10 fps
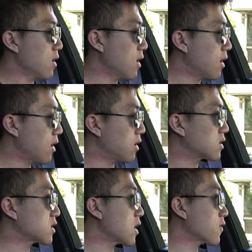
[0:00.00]
And
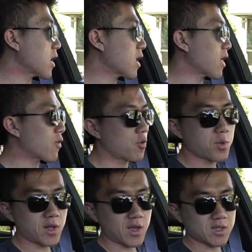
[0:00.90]
instead of getting that
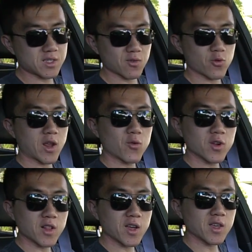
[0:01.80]
replaced, what I
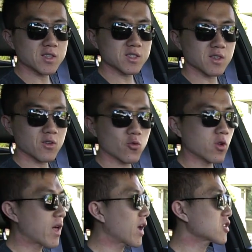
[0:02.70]
realized
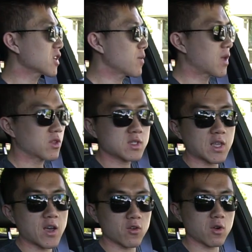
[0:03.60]
will actually make the
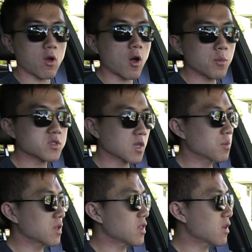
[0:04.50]
sound almost
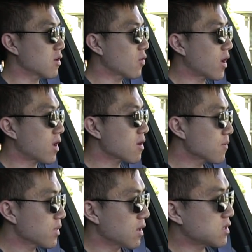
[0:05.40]
completely go away
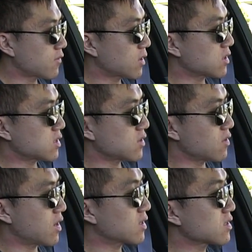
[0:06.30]
is if I just do
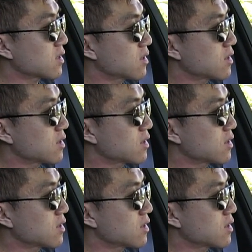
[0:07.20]
this.